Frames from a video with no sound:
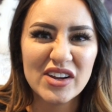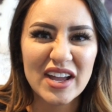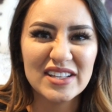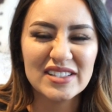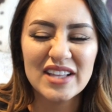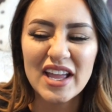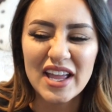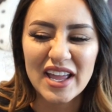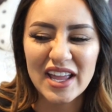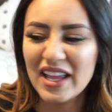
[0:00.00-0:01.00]
guys.
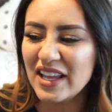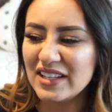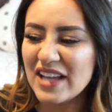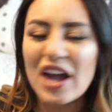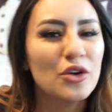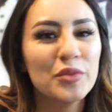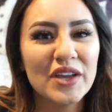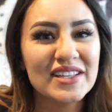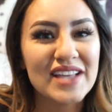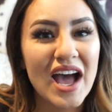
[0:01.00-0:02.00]
And I hope you
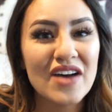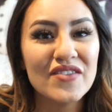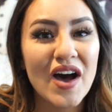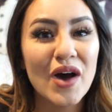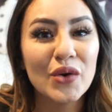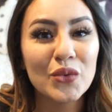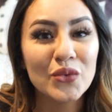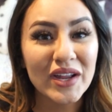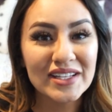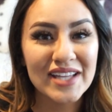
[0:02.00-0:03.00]
guys have a
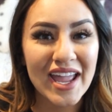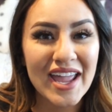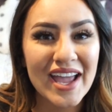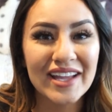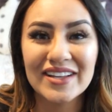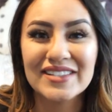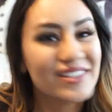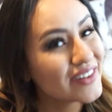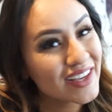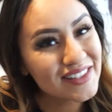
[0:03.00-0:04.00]
great day, and I'll
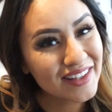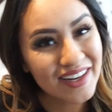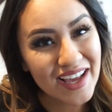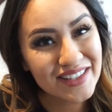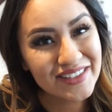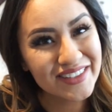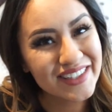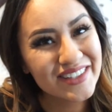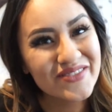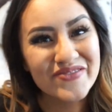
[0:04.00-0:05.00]
see you guys on the next
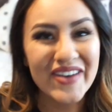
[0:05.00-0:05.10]
one.